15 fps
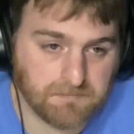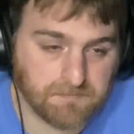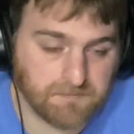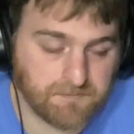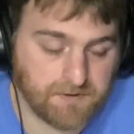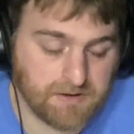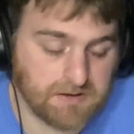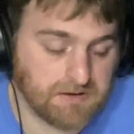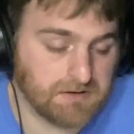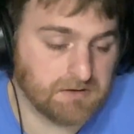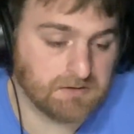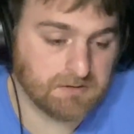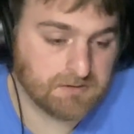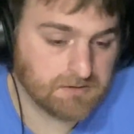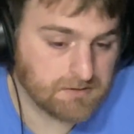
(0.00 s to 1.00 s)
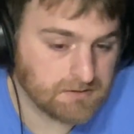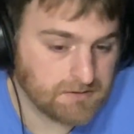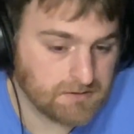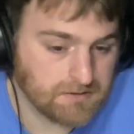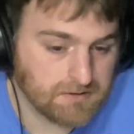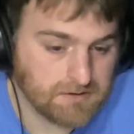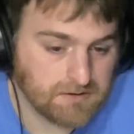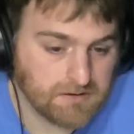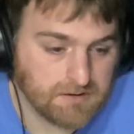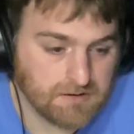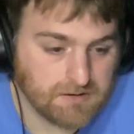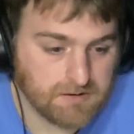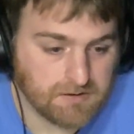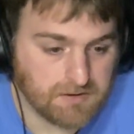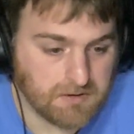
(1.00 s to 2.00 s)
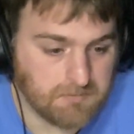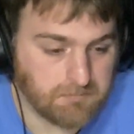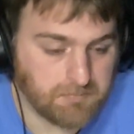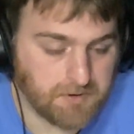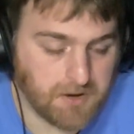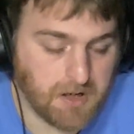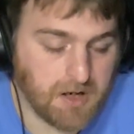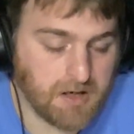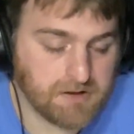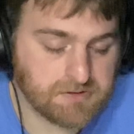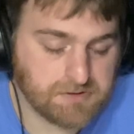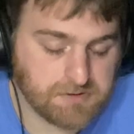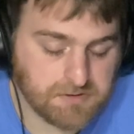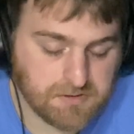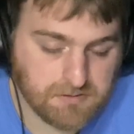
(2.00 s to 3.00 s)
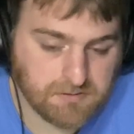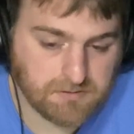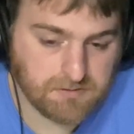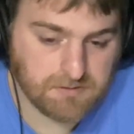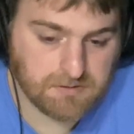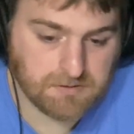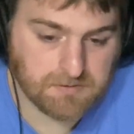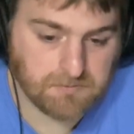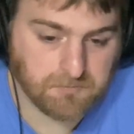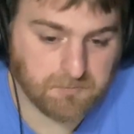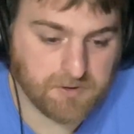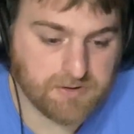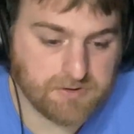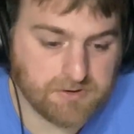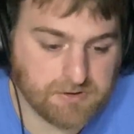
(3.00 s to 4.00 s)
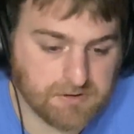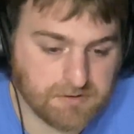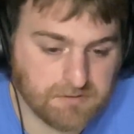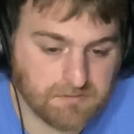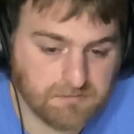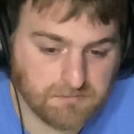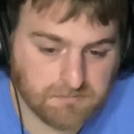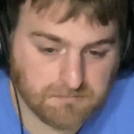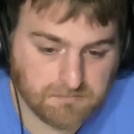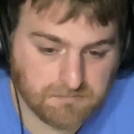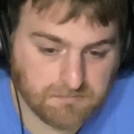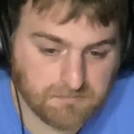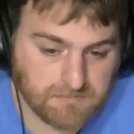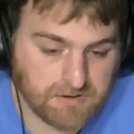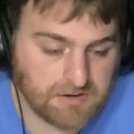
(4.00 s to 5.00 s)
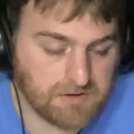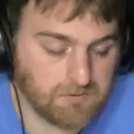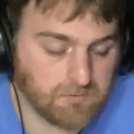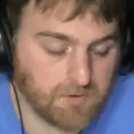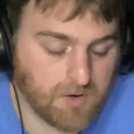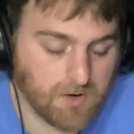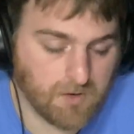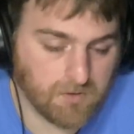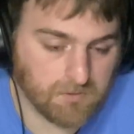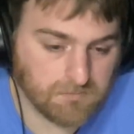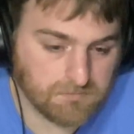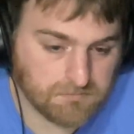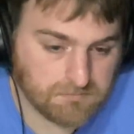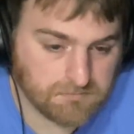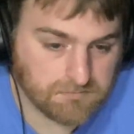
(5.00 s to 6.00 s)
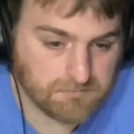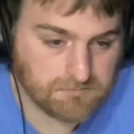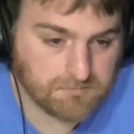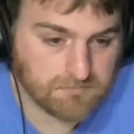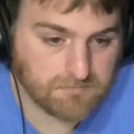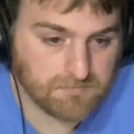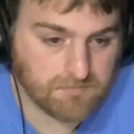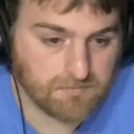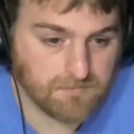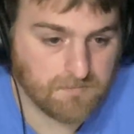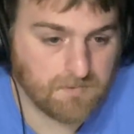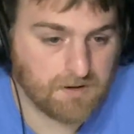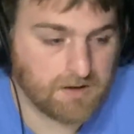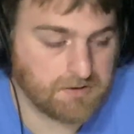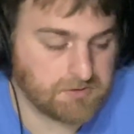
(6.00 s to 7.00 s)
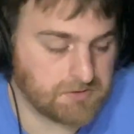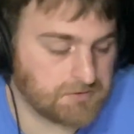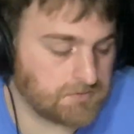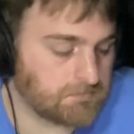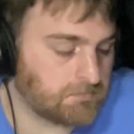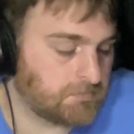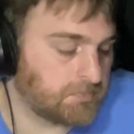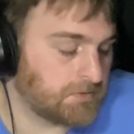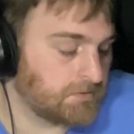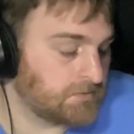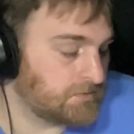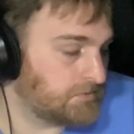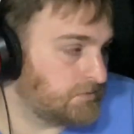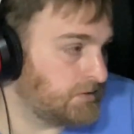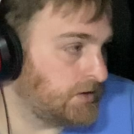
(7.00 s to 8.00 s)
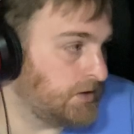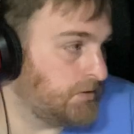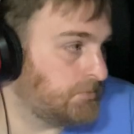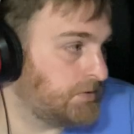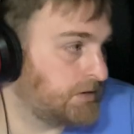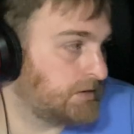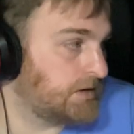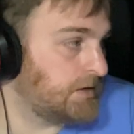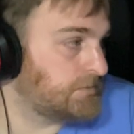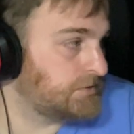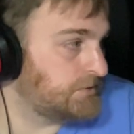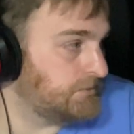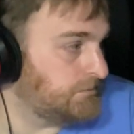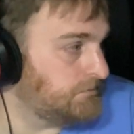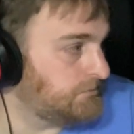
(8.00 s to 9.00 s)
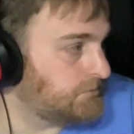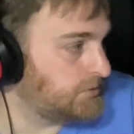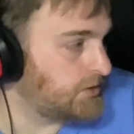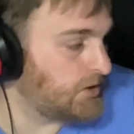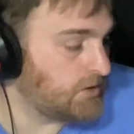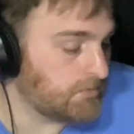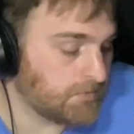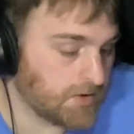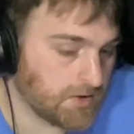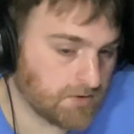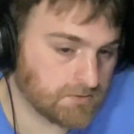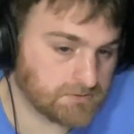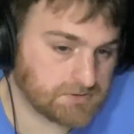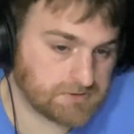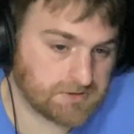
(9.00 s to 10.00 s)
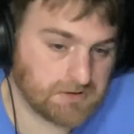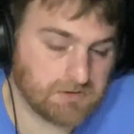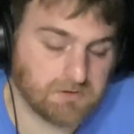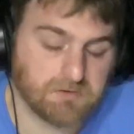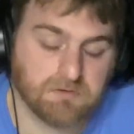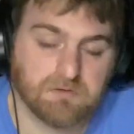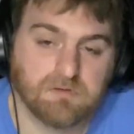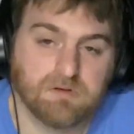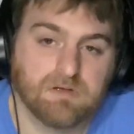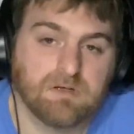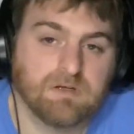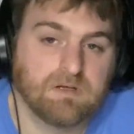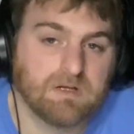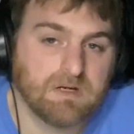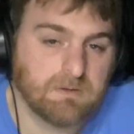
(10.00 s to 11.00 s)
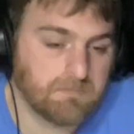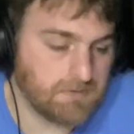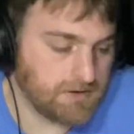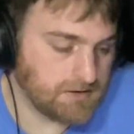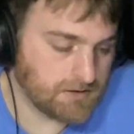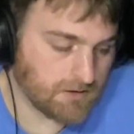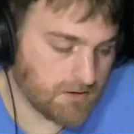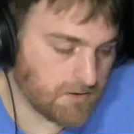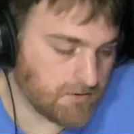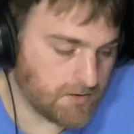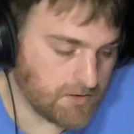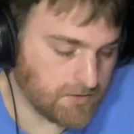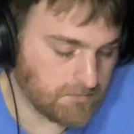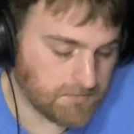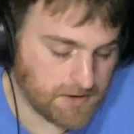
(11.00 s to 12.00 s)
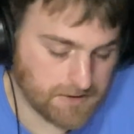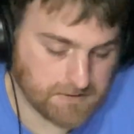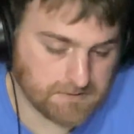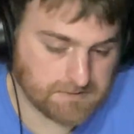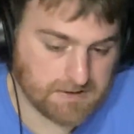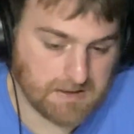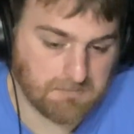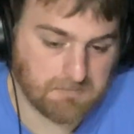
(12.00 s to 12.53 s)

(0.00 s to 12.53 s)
Fiend, Bosch, Rigid, DeWalt. Just, picked up some Cobalt, Skill. I mean, they're all owned by the same